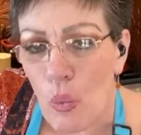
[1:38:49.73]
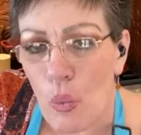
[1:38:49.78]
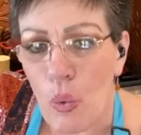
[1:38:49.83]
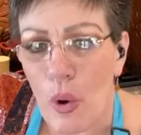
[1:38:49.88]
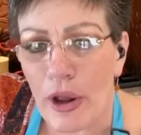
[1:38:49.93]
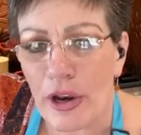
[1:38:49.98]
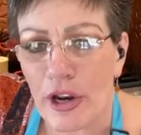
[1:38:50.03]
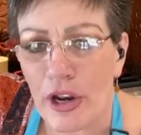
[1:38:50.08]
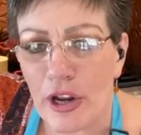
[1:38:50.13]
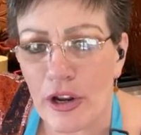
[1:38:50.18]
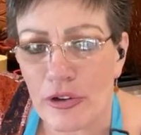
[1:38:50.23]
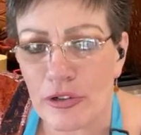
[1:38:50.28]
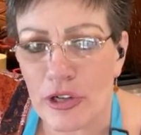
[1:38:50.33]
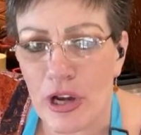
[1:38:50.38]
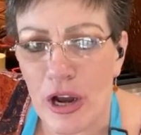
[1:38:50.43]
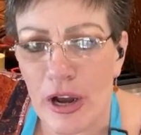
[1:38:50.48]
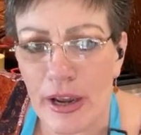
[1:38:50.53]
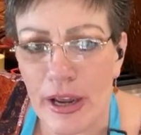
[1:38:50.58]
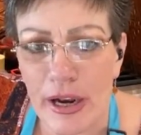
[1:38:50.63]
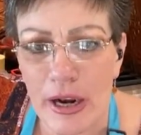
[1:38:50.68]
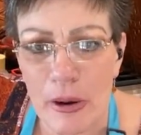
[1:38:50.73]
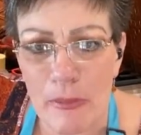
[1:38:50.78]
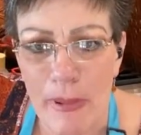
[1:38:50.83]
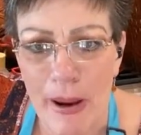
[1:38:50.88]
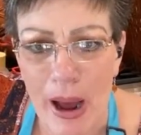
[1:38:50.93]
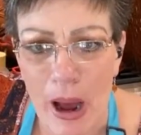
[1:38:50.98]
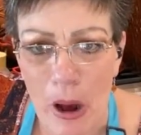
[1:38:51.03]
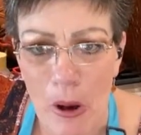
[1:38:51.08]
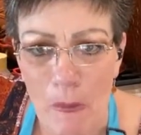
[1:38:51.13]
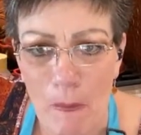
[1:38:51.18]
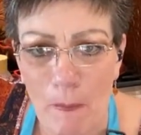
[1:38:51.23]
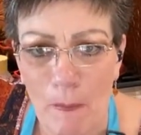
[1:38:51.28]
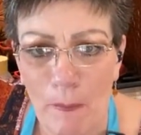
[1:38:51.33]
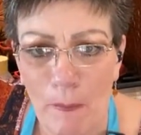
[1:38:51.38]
What are you talking about?